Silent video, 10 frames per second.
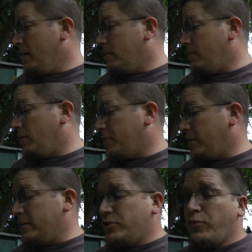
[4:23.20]
The other
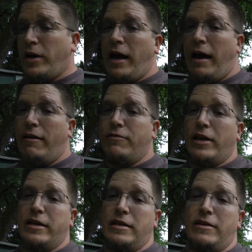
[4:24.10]
thing is you want to have
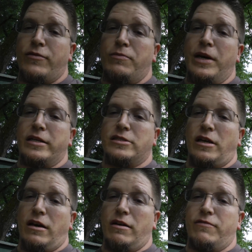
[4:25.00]
like an even mix
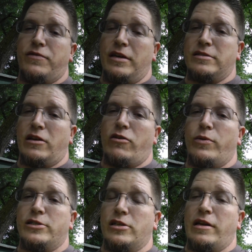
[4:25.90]
of things that are
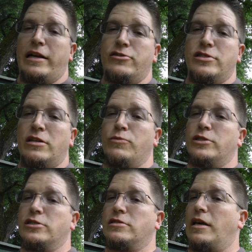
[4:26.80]
rich in nitrogen,
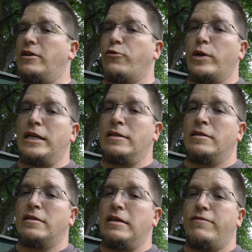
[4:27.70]
which is like
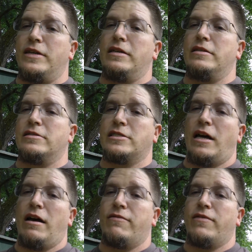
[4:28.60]
green leafy
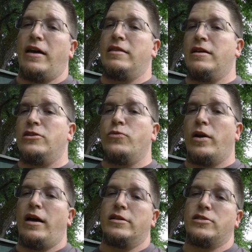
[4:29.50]
stuff, and then you
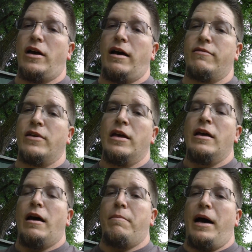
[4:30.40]
want to also have
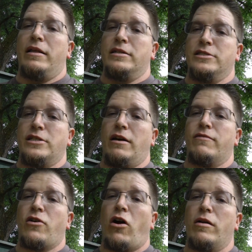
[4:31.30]
a balance
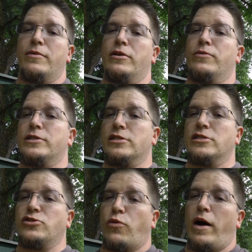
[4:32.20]
of carbon, which
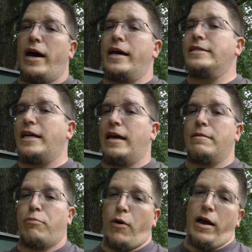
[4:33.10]
is dry,
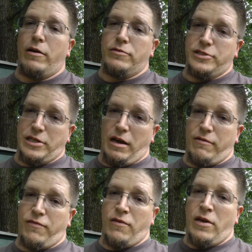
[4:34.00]
dead, brown
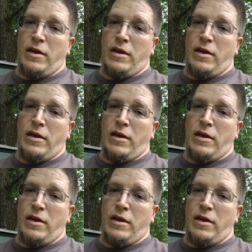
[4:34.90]
stuff.